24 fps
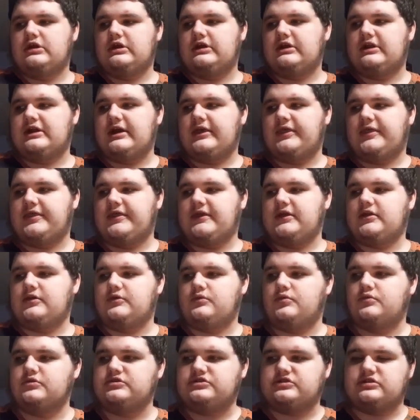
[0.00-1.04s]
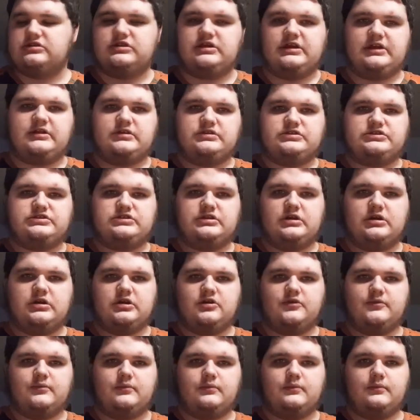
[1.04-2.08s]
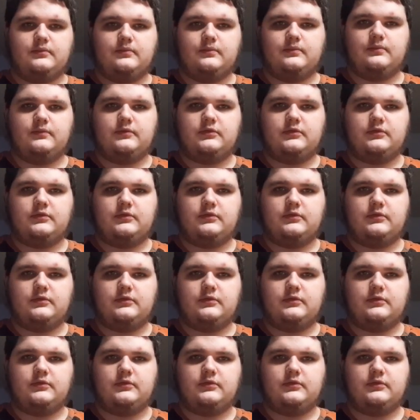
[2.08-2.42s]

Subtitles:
and I think we should get all